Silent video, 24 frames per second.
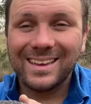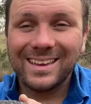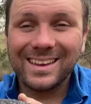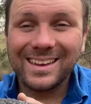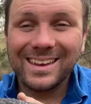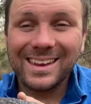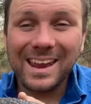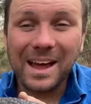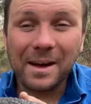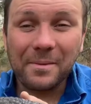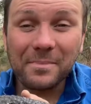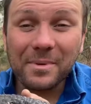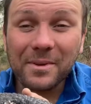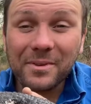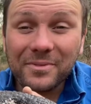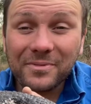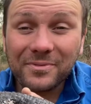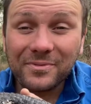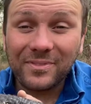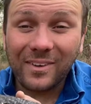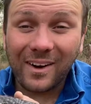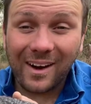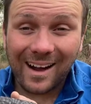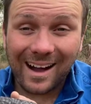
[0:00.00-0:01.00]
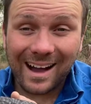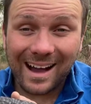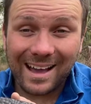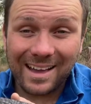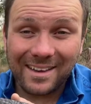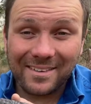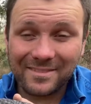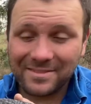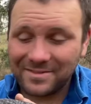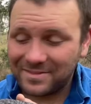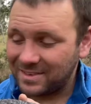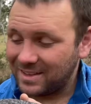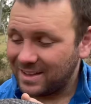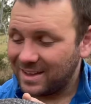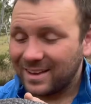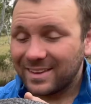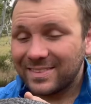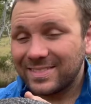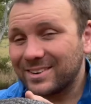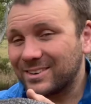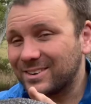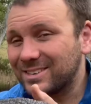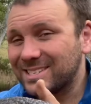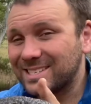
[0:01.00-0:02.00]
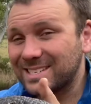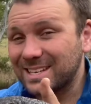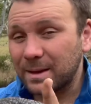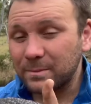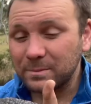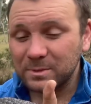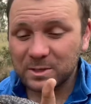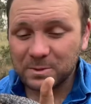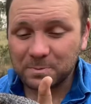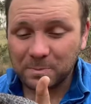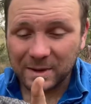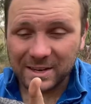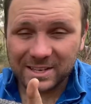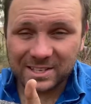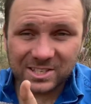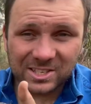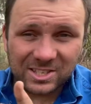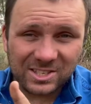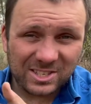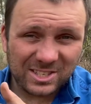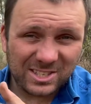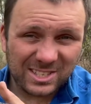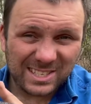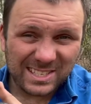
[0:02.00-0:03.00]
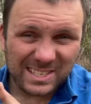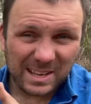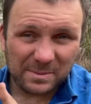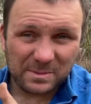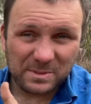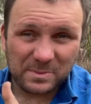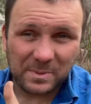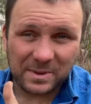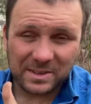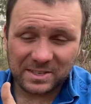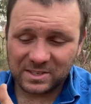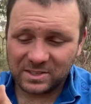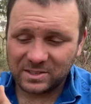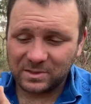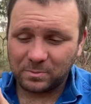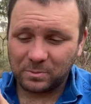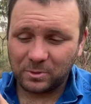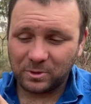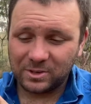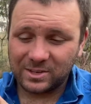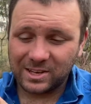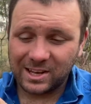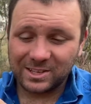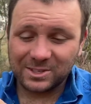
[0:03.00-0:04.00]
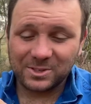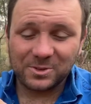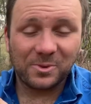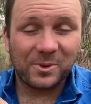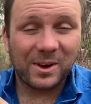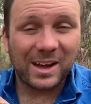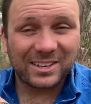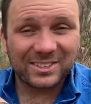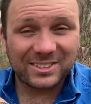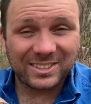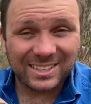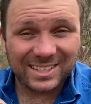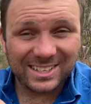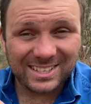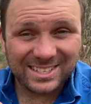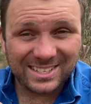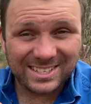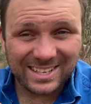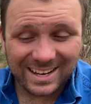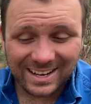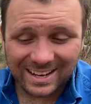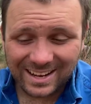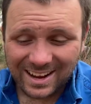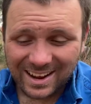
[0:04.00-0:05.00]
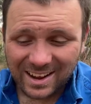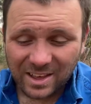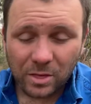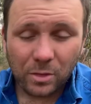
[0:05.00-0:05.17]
Number 5, there are some species and subspecies of blue tongues who are actually considered